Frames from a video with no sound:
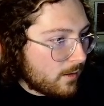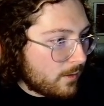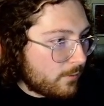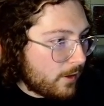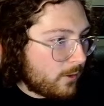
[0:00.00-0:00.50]

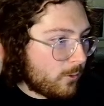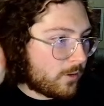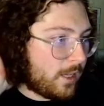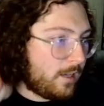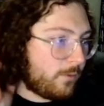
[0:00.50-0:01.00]
Very cool.
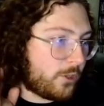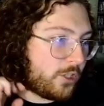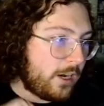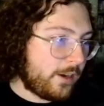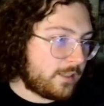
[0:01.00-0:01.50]
Thank you for
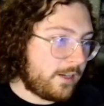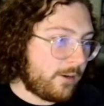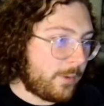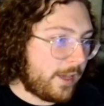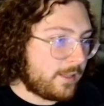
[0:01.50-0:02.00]
sharing,
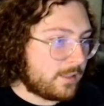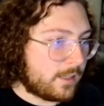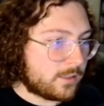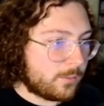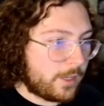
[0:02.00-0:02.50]
Terabytes!
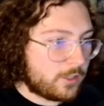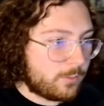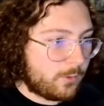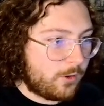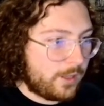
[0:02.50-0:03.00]
Exclamation
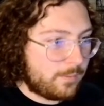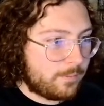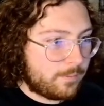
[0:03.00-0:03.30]
point.